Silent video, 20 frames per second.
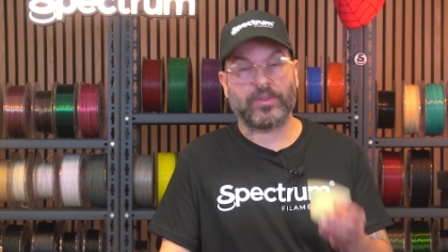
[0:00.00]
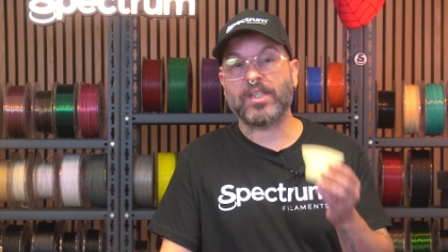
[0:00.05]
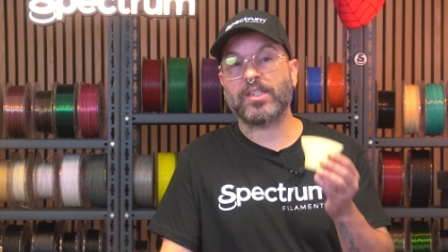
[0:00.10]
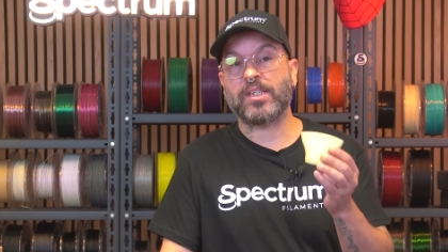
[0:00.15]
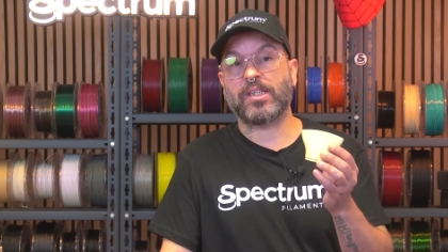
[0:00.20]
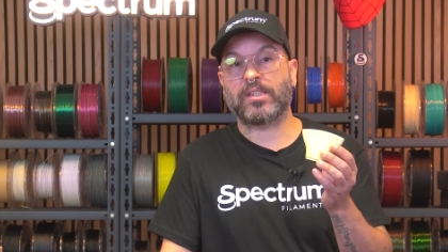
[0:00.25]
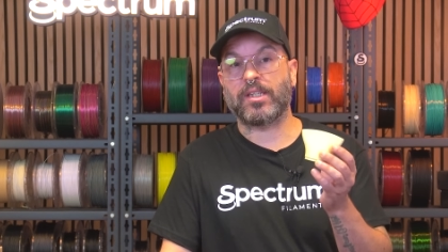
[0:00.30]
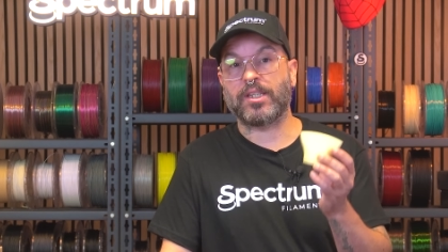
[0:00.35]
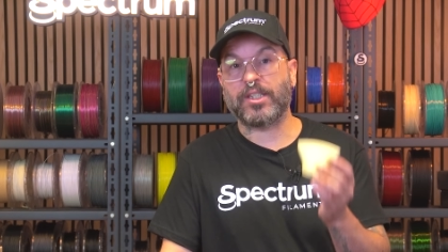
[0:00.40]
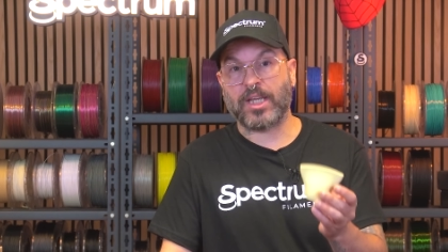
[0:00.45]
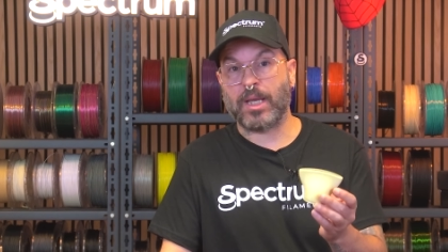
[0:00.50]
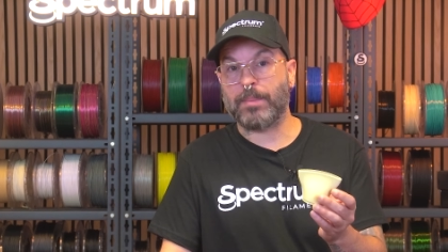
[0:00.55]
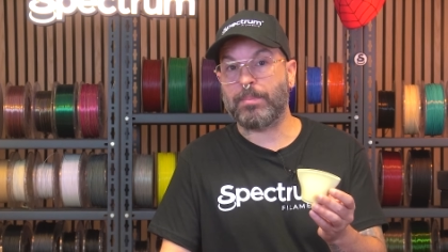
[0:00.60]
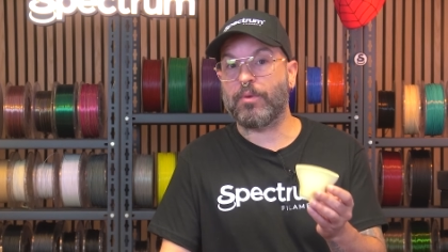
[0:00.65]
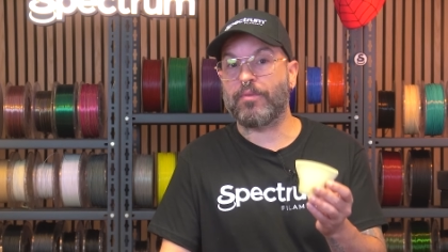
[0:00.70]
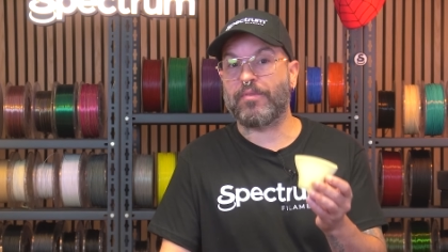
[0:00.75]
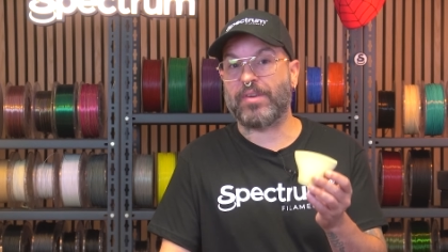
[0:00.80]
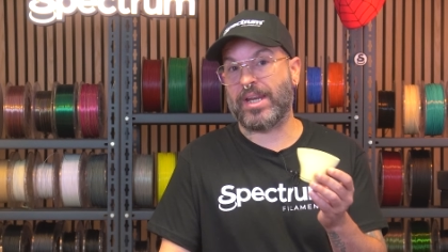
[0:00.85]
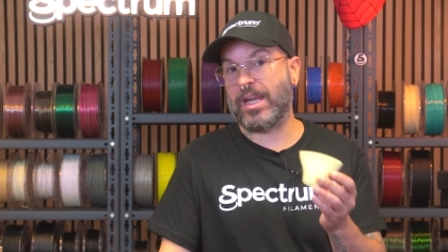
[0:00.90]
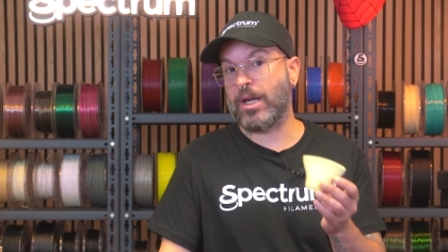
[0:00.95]
This is the tip
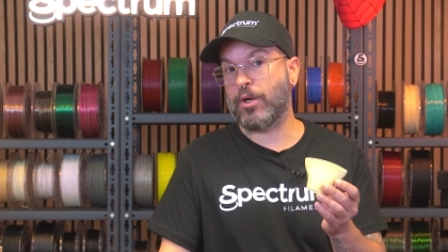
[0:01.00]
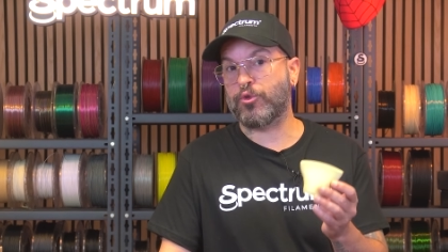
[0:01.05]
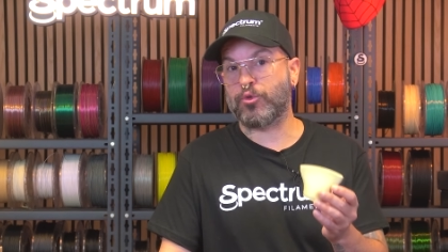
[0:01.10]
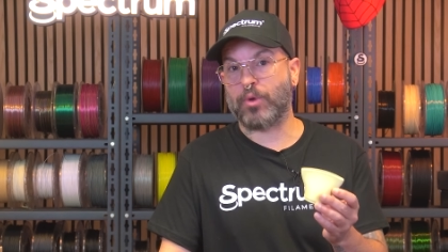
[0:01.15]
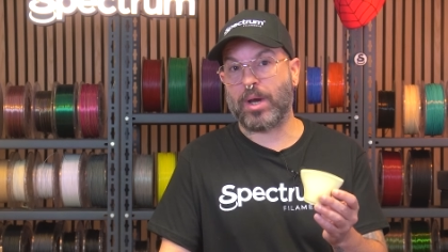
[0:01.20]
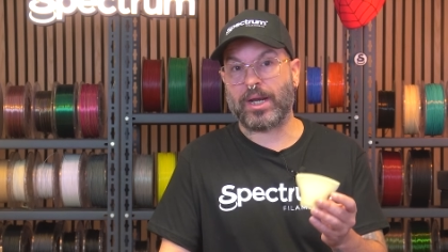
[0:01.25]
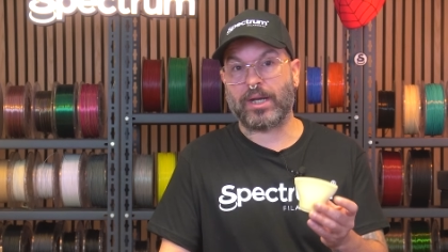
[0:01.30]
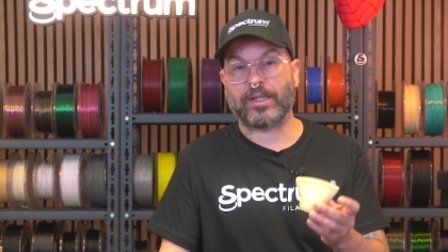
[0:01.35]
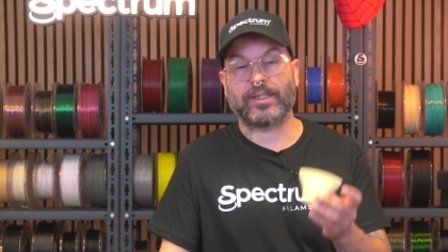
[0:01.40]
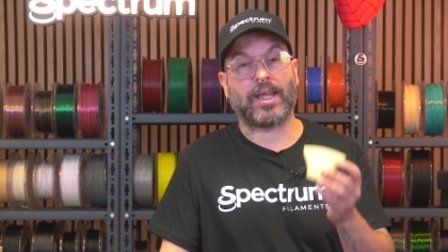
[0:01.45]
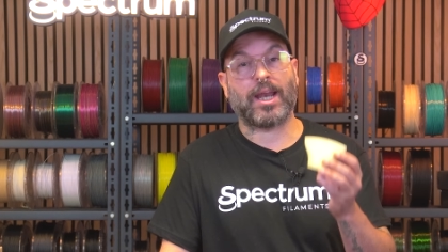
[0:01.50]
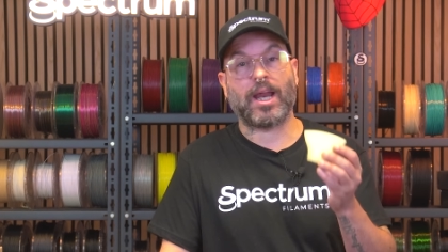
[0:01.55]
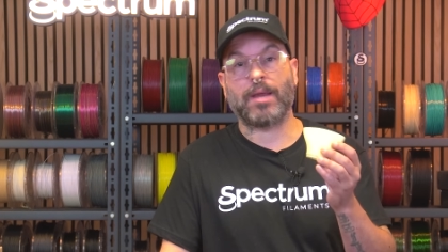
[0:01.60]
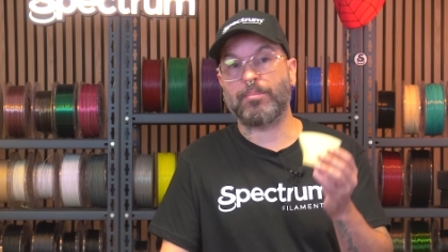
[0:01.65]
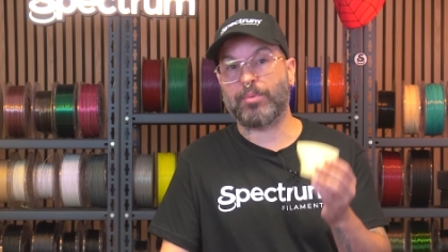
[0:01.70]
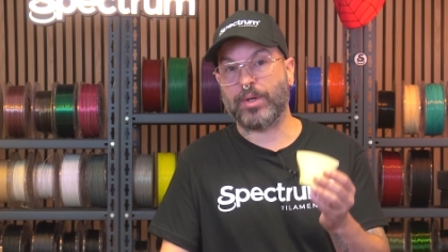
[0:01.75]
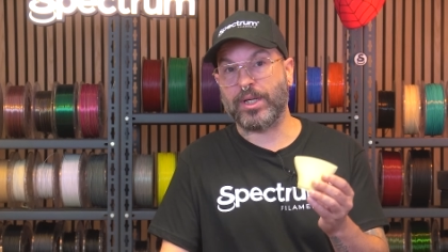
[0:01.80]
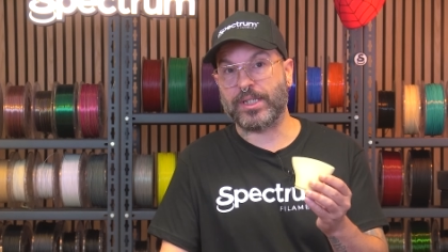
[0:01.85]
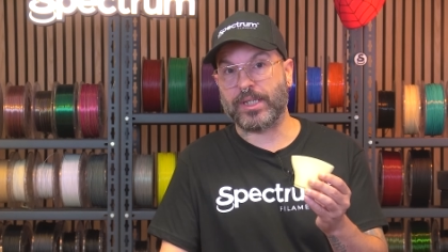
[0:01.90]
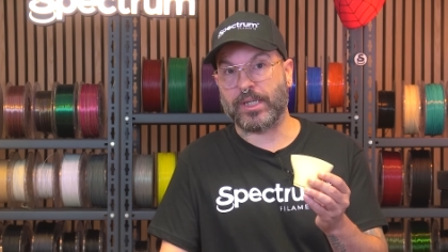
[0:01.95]
of an air dryer that I
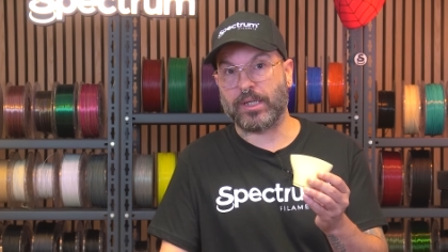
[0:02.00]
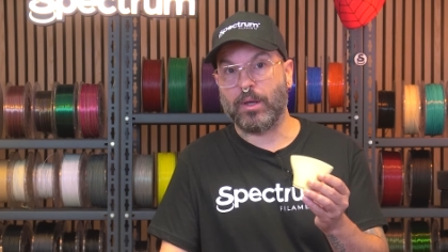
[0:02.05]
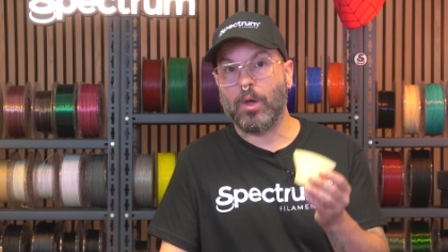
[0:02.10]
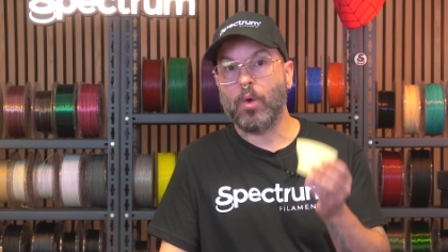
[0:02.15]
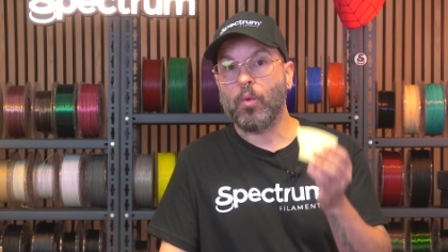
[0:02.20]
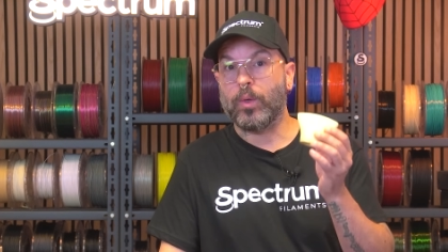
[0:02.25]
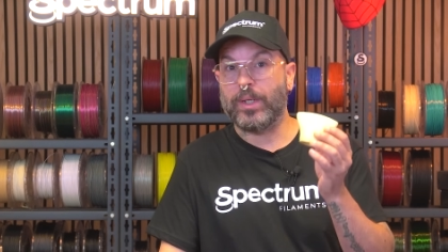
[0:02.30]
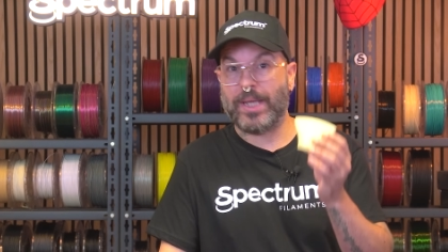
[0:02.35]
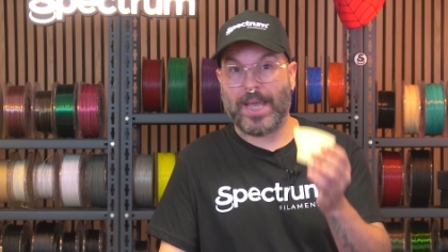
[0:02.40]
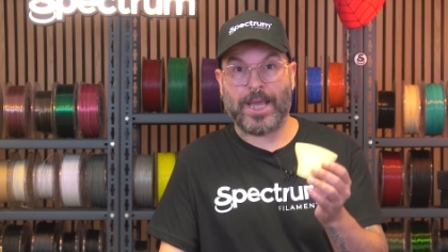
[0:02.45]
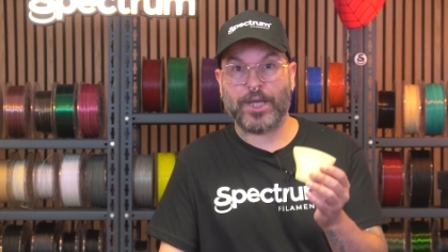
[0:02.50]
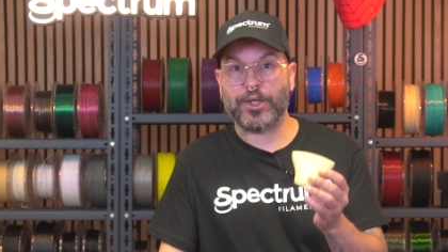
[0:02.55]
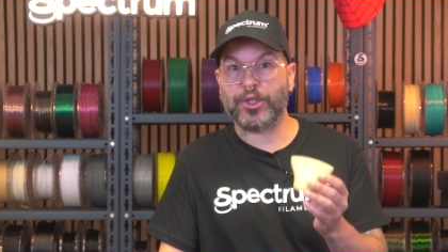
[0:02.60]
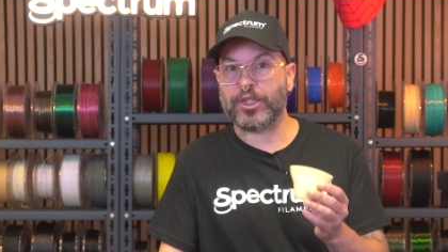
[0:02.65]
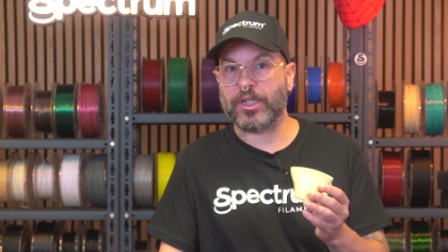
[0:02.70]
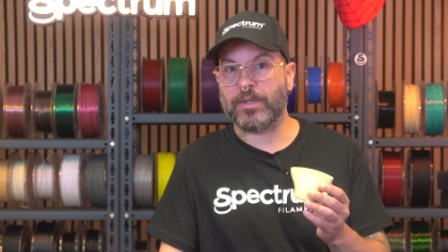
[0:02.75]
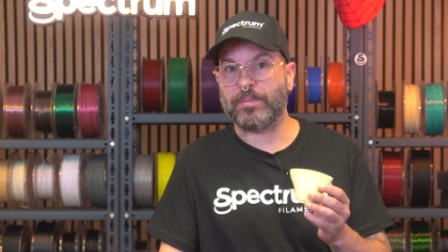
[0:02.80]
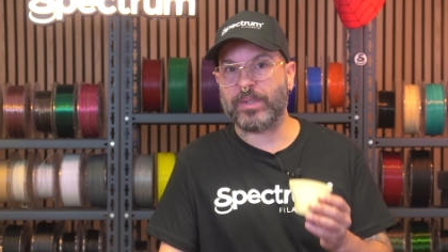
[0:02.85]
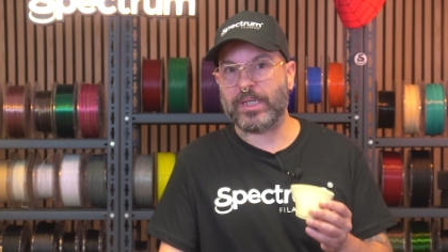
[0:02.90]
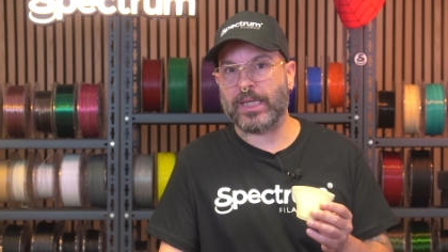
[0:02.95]
printed with
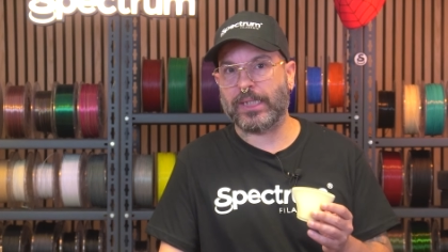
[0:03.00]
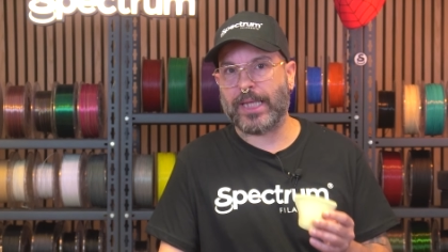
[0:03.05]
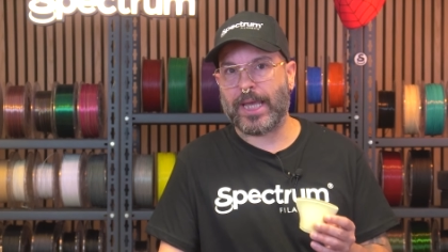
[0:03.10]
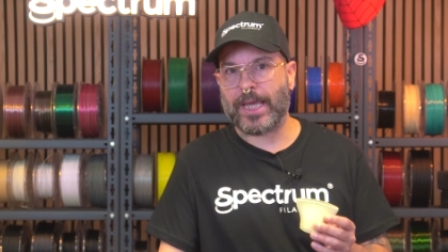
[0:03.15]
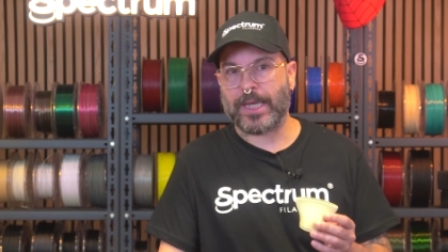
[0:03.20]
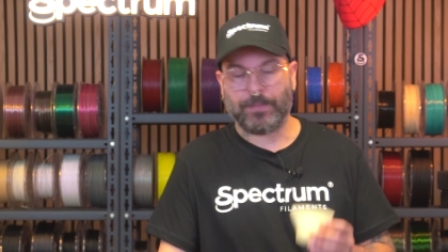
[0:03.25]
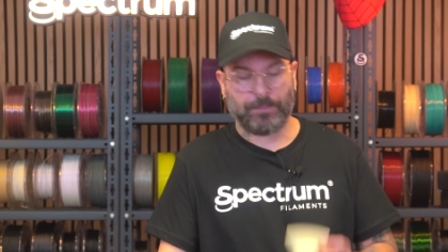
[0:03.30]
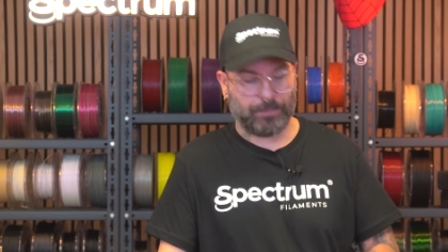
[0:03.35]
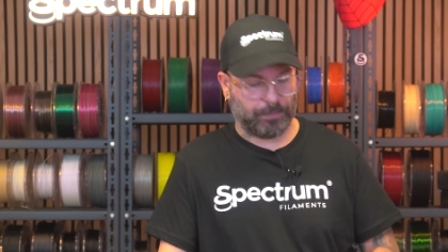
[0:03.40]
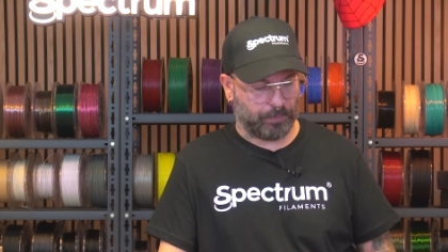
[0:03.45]
HTPLA.